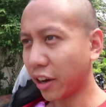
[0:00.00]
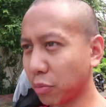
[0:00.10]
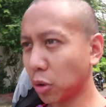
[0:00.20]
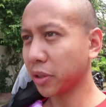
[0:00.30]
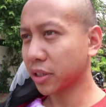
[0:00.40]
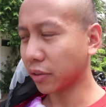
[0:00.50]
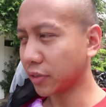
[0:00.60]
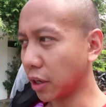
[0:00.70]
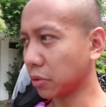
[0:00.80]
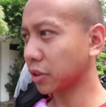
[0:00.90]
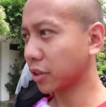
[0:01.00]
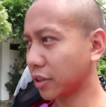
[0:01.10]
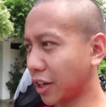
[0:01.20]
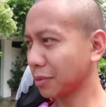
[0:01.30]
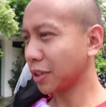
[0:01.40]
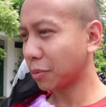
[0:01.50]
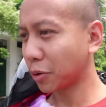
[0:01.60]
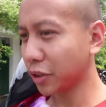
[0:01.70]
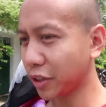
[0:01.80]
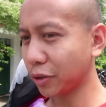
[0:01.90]
have moments of doubt. I mean, I'm
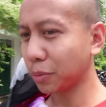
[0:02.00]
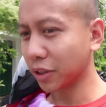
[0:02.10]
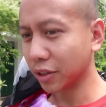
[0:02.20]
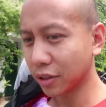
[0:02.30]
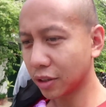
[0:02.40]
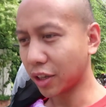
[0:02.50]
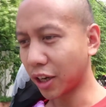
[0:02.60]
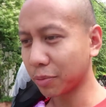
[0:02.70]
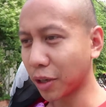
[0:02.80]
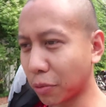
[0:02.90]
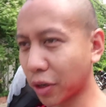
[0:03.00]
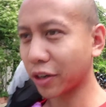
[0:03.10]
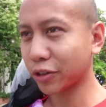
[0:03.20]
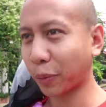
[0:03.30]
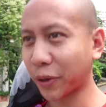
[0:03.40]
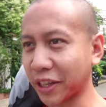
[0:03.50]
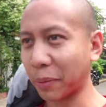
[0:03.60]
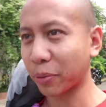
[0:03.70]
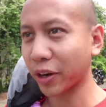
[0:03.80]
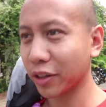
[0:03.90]
only human. I'm not
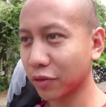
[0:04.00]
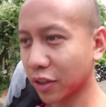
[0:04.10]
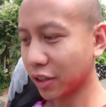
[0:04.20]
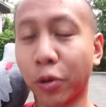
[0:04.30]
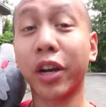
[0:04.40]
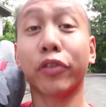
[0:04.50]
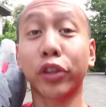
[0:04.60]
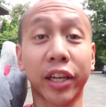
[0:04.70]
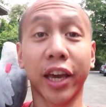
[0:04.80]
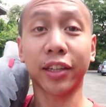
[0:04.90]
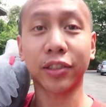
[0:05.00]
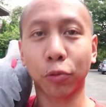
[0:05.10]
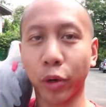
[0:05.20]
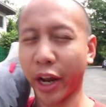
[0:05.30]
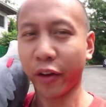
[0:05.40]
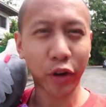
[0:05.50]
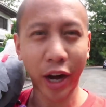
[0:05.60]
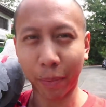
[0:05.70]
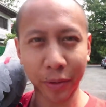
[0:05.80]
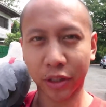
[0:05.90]
100% brave. whatever the case, whatever
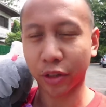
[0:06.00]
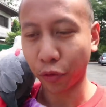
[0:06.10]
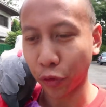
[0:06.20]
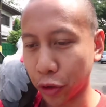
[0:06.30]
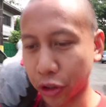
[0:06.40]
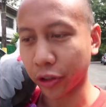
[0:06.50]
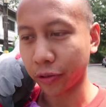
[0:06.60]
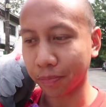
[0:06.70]
happens in the future,